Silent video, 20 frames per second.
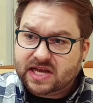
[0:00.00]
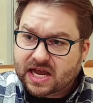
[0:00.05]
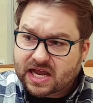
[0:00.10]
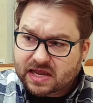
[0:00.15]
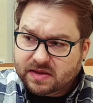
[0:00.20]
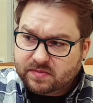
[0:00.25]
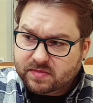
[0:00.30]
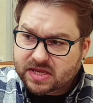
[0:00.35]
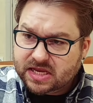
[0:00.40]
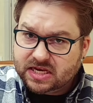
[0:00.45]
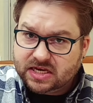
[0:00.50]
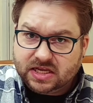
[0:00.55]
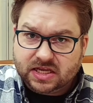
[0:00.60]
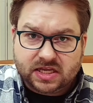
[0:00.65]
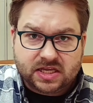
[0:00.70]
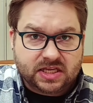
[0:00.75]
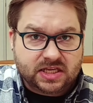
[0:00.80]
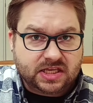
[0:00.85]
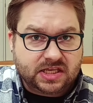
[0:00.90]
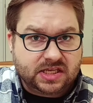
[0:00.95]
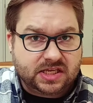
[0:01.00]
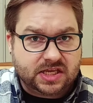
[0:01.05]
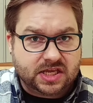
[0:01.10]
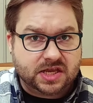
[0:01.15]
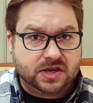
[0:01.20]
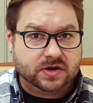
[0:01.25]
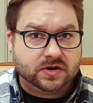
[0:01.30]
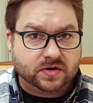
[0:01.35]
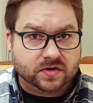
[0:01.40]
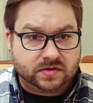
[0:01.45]
I mean
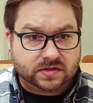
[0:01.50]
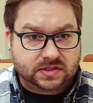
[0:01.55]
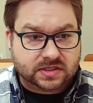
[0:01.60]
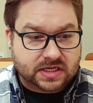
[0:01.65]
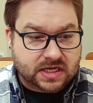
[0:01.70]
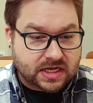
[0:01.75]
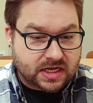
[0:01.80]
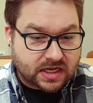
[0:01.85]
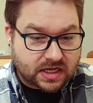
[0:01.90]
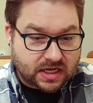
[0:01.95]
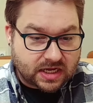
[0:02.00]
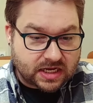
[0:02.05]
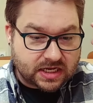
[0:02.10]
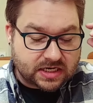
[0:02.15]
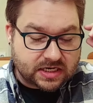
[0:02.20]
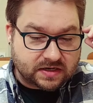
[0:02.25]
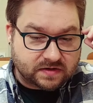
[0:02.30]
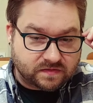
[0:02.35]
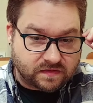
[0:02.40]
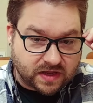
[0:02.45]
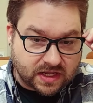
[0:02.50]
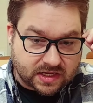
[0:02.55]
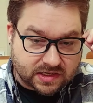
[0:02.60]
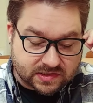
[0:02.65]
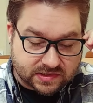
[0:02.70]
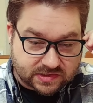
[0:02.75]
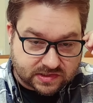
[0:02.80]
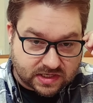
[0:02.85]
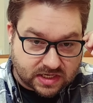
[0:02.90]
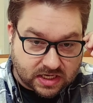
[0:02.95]
years in
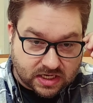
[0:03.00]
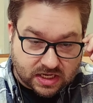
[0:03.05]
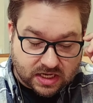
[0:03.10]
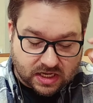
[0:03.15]
advance.